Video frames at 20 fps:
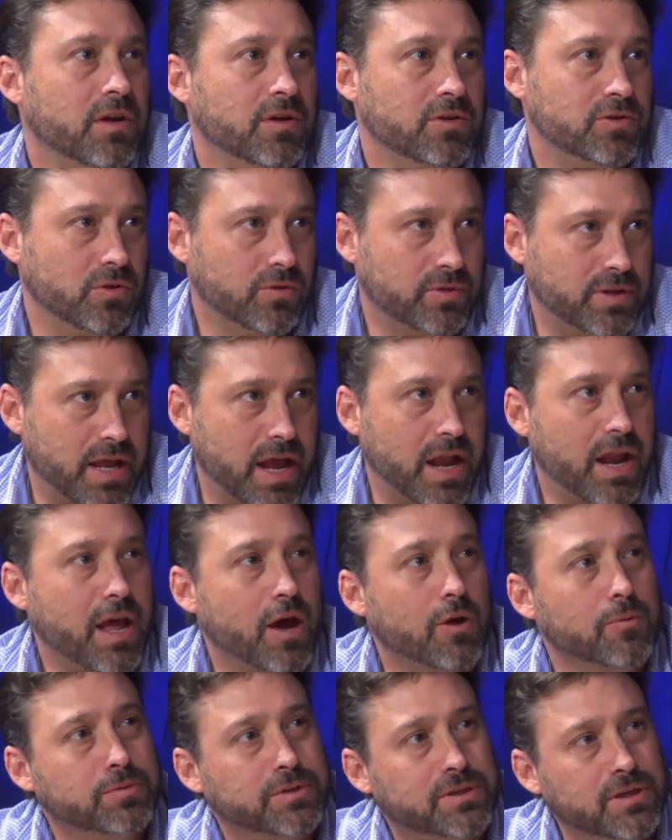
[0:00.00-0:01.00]
So that
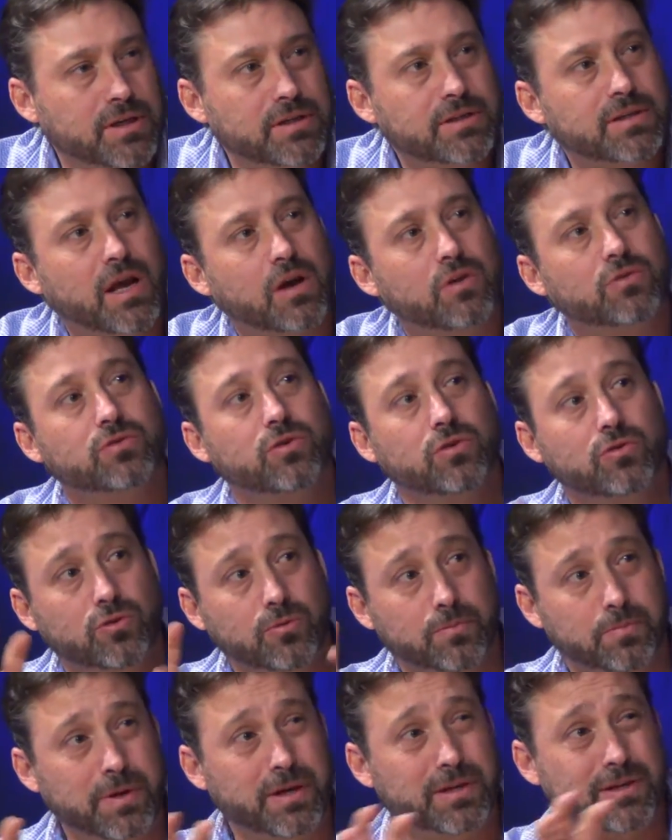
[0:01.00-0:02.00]
helps us also
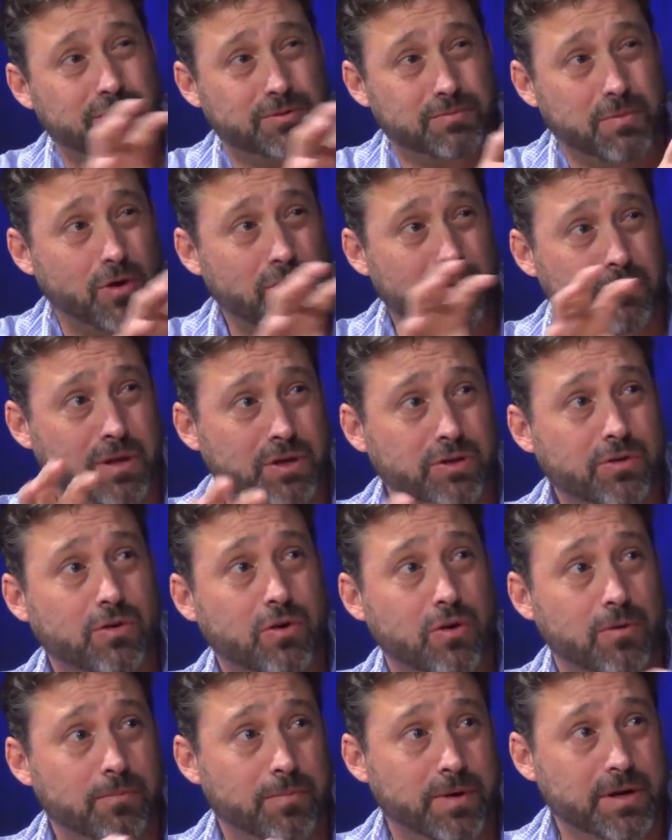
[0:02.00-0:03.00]
to put small and medium
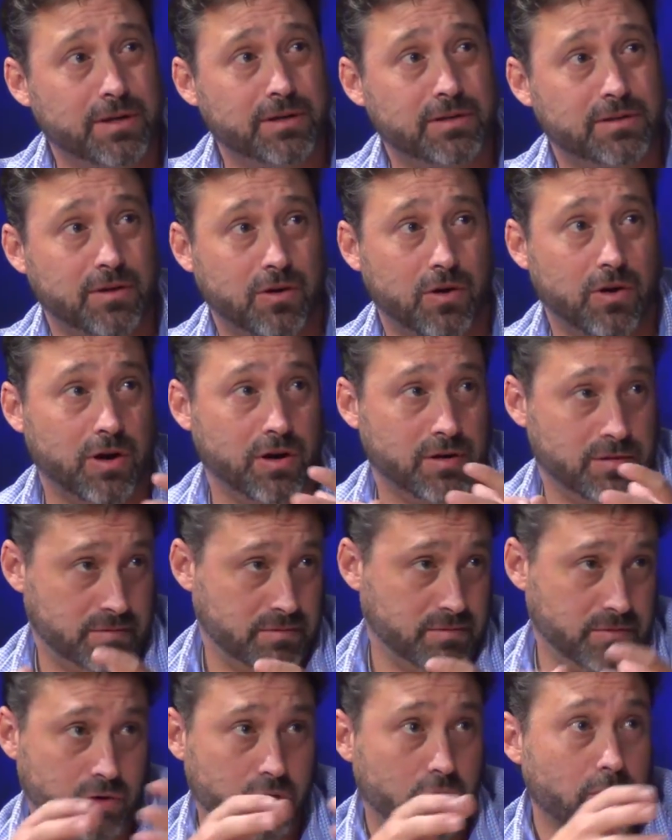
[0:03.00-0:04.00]
companies or
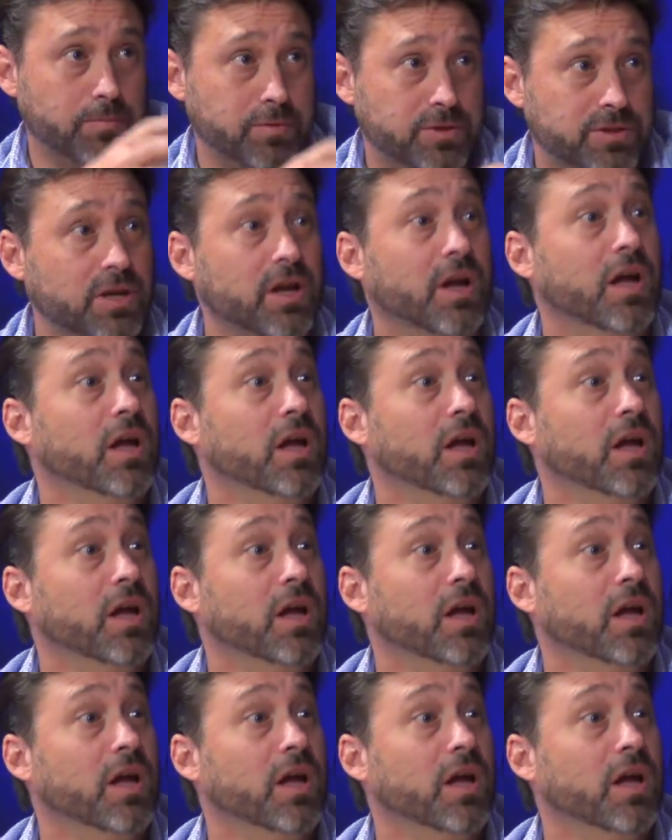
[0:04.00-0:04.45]
together groups in,